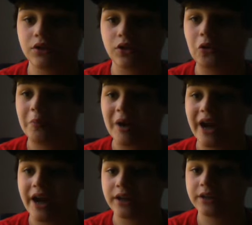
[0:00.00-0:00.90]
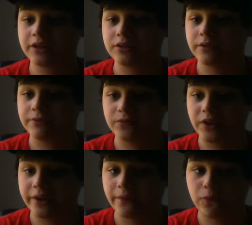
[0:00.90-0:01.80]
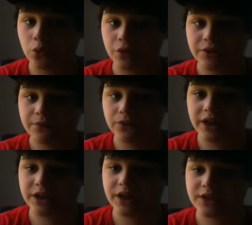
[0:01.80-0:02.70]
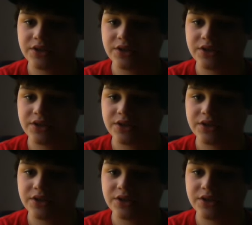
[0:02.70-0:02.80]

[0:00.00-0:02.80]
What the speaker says: a whole pack of like 40 for 99